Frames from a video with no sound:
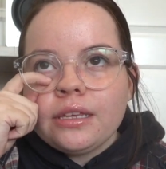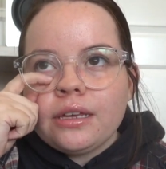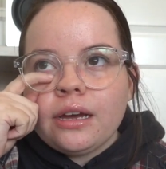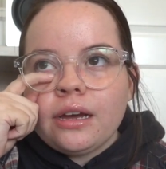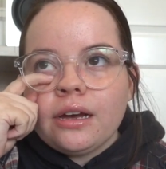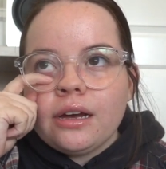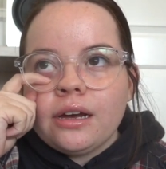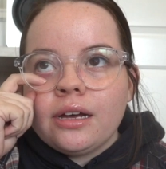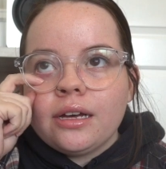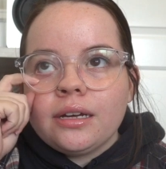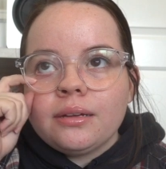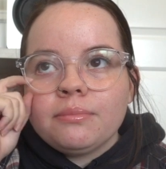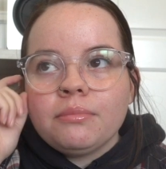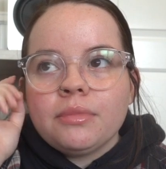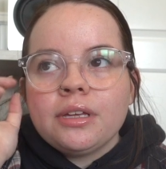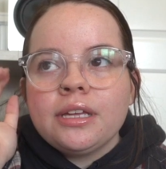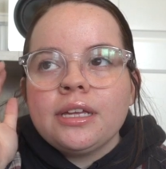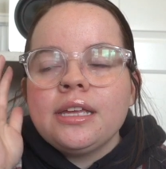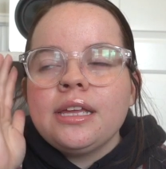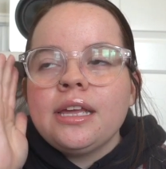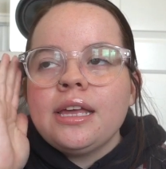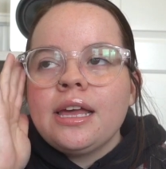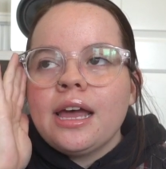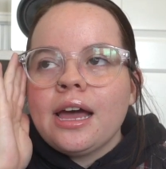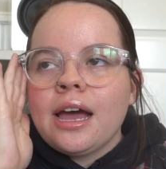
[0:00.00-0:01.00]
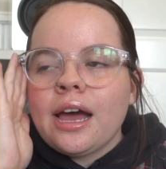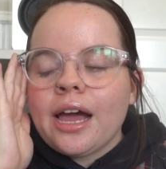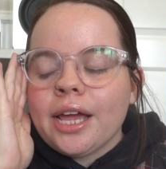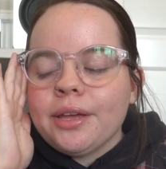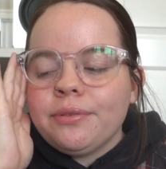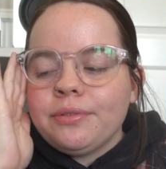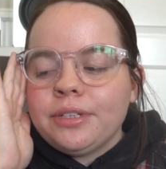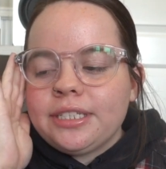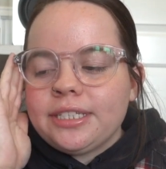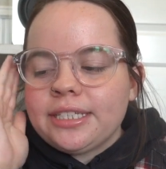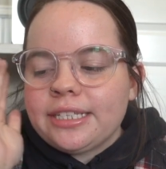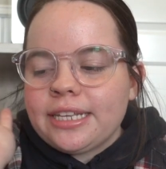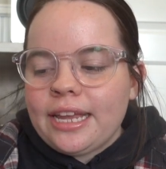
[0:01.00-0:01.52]
I
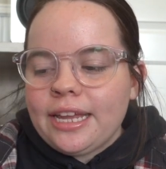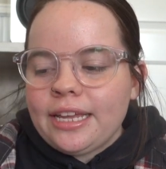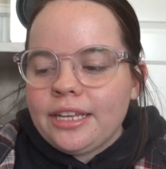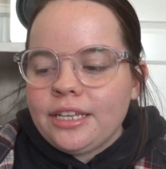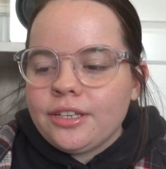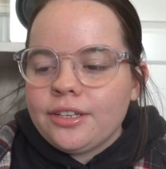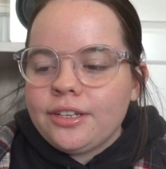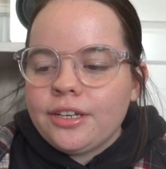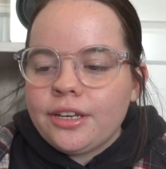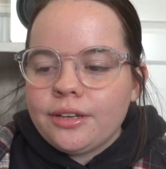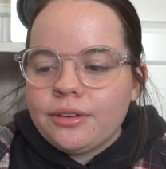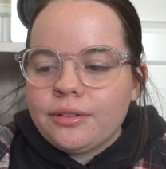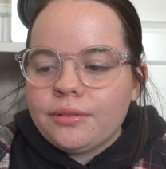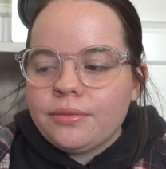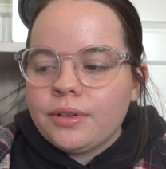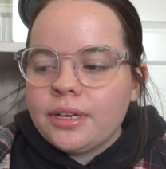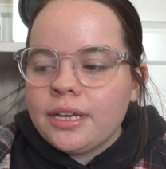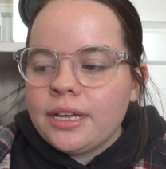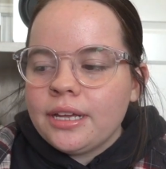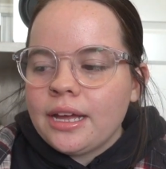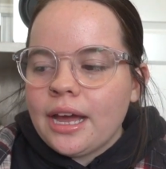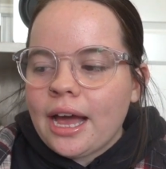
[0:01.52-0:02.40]
would say, you know,